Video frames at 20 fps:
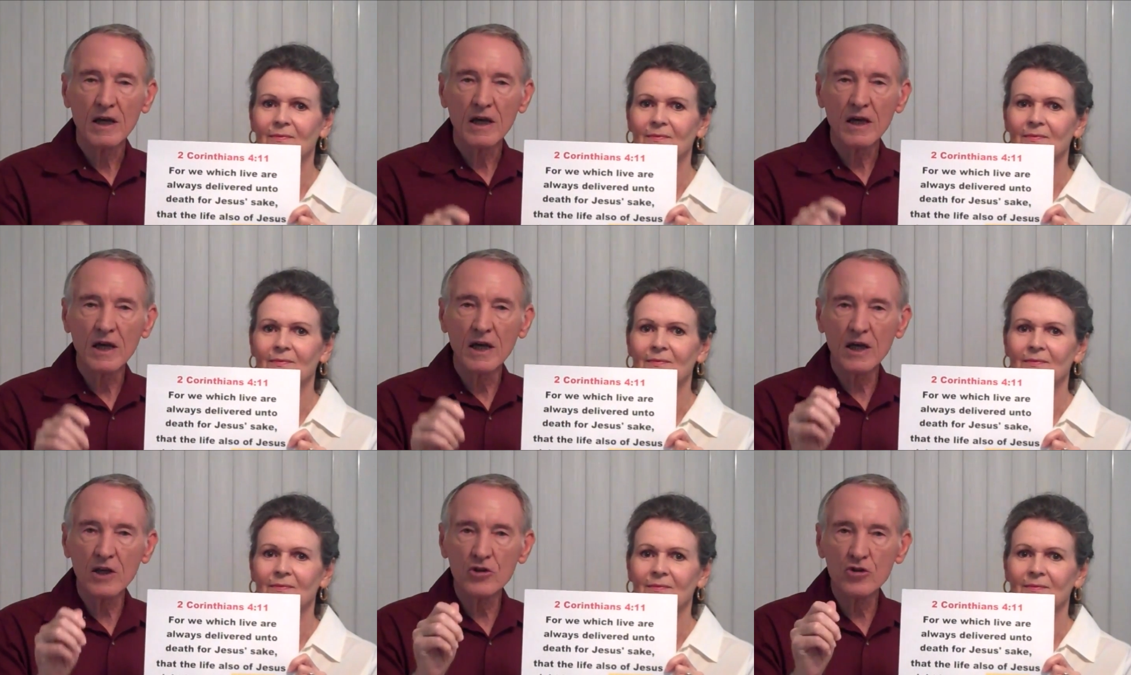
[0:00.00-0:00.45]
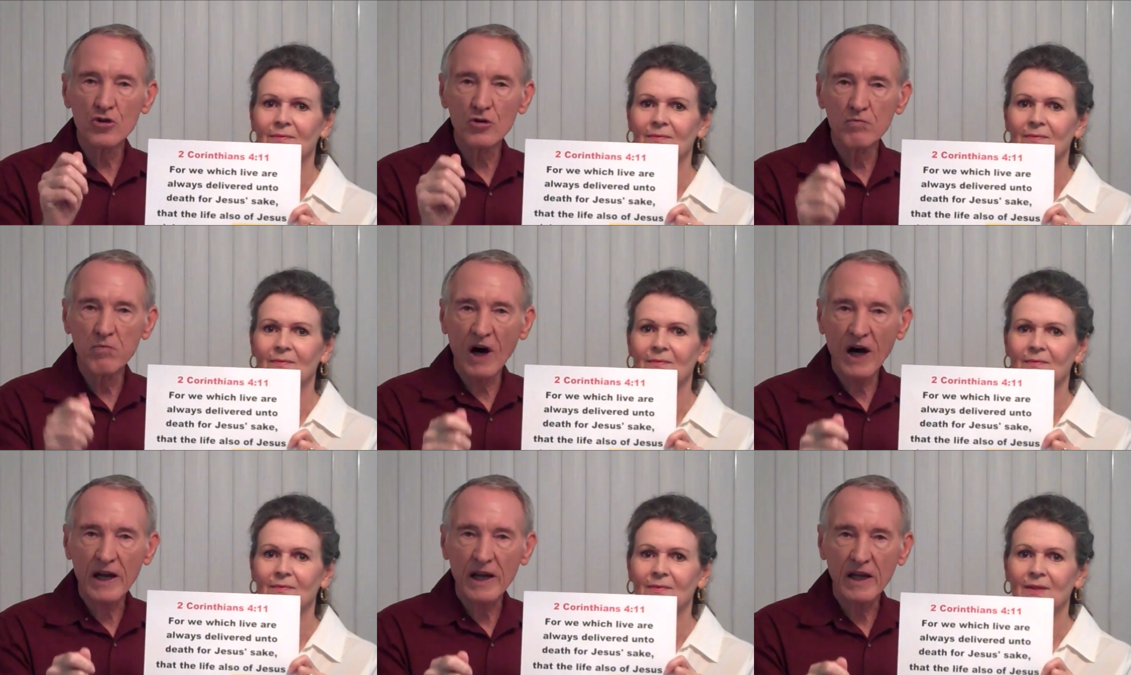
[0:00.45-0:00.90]
Speaker 1: in your
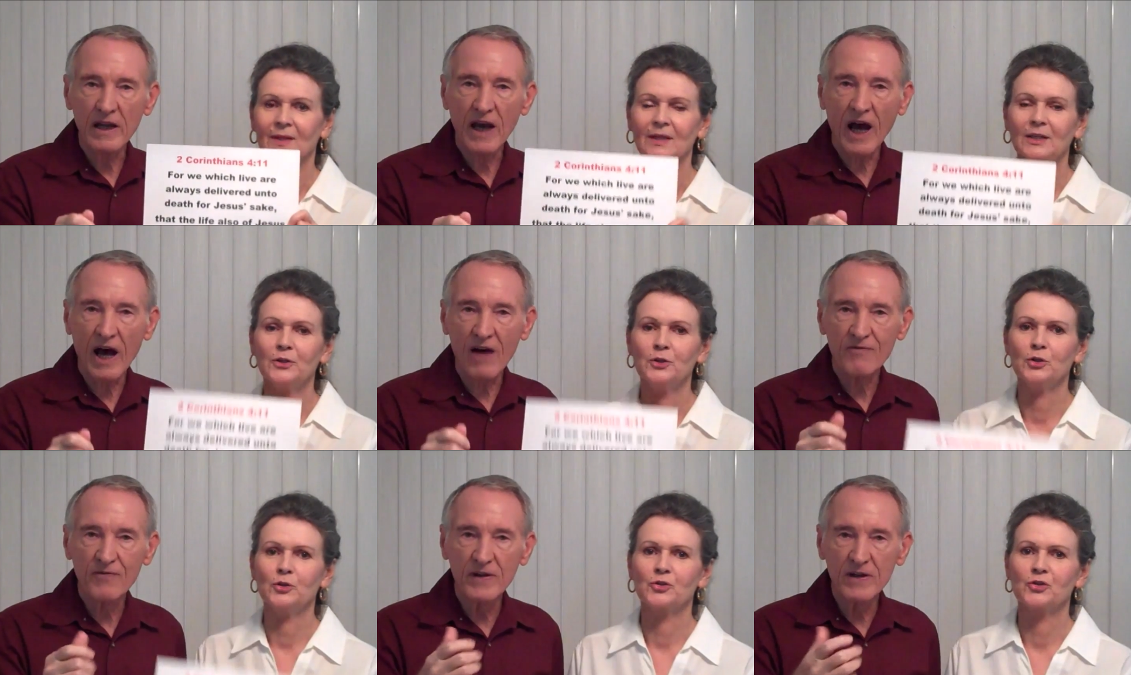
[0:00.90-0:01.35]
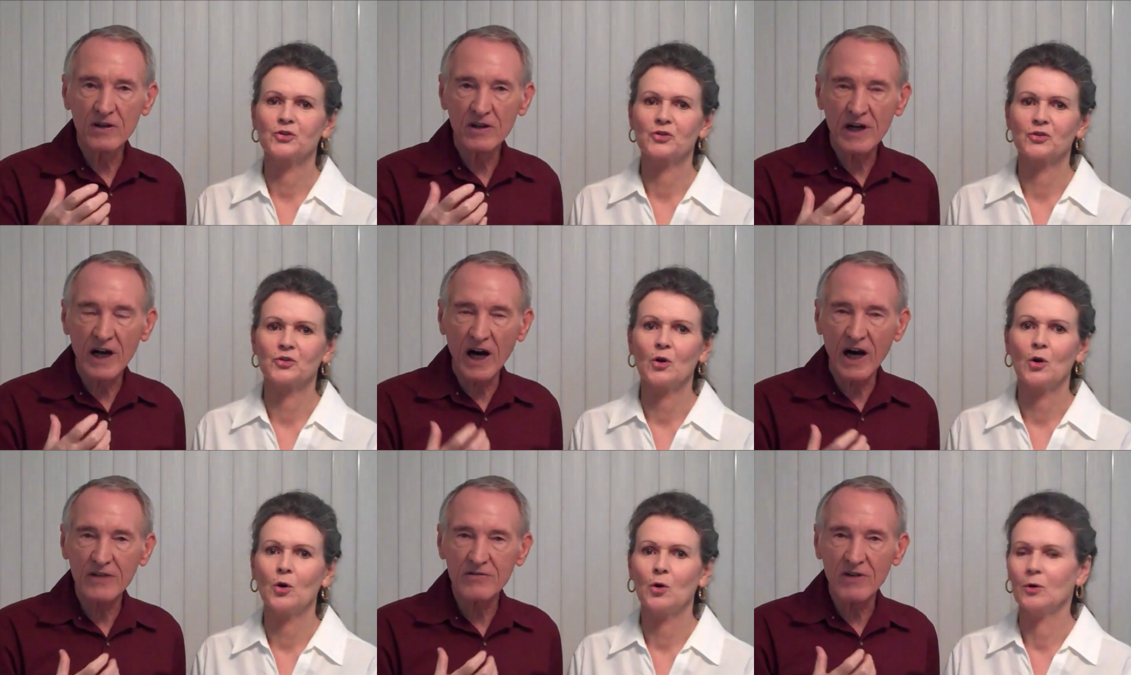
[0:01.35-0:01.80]
body. In I your feel
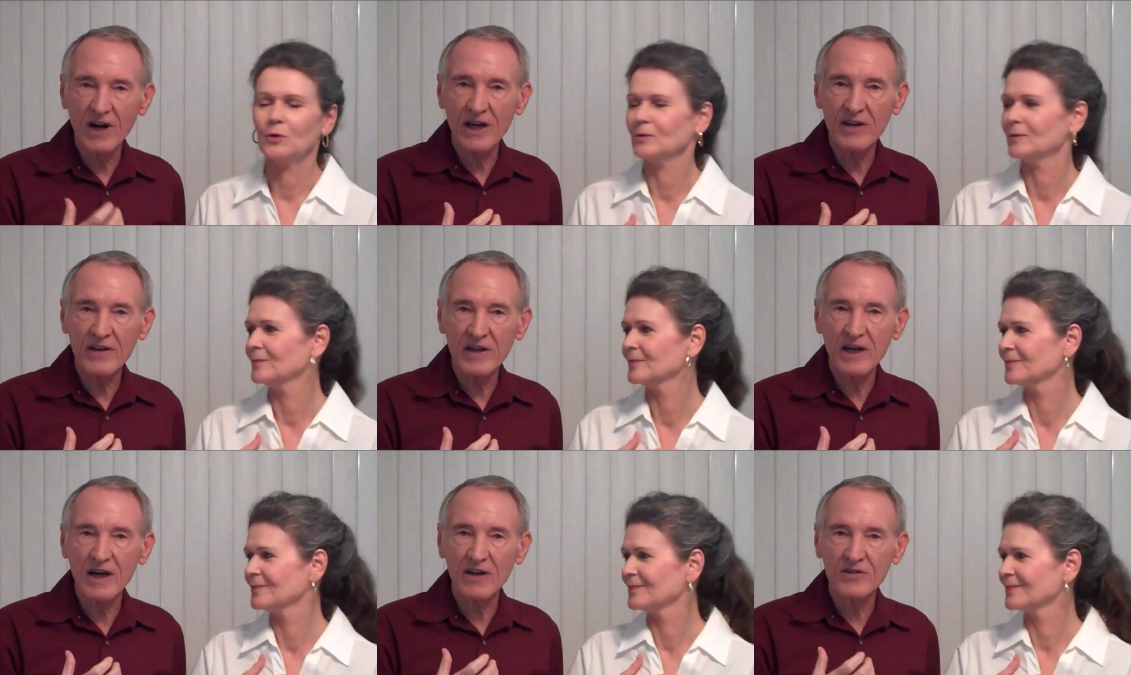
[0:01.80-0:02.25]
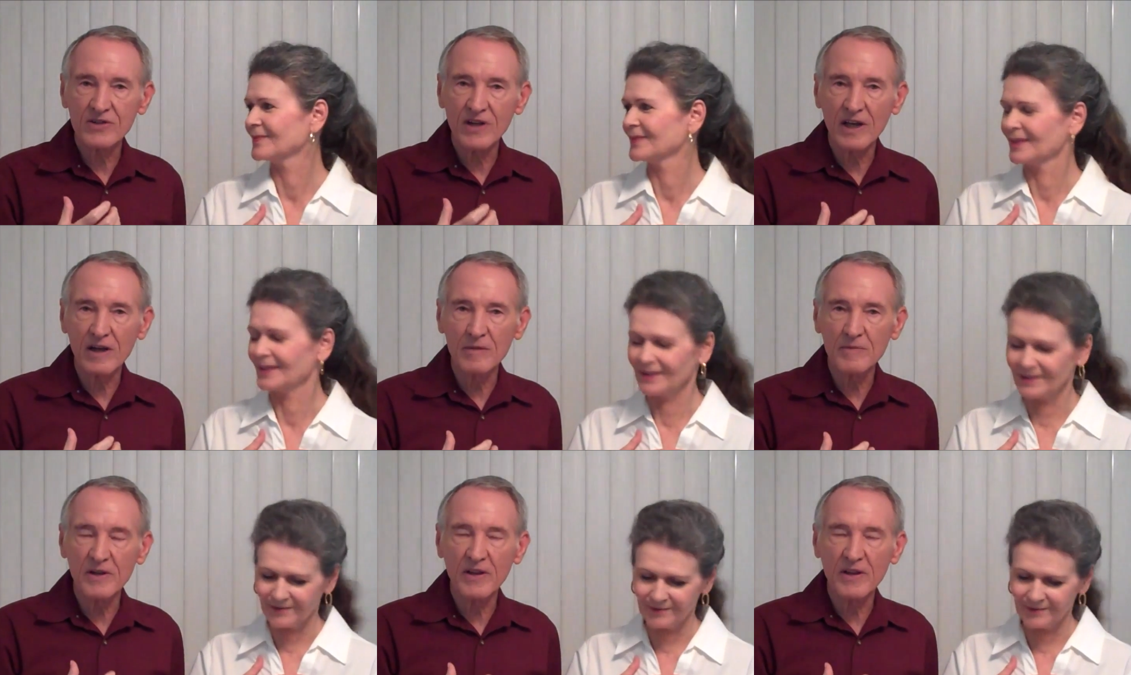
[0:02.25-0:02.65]
soul. God right now telling yeah.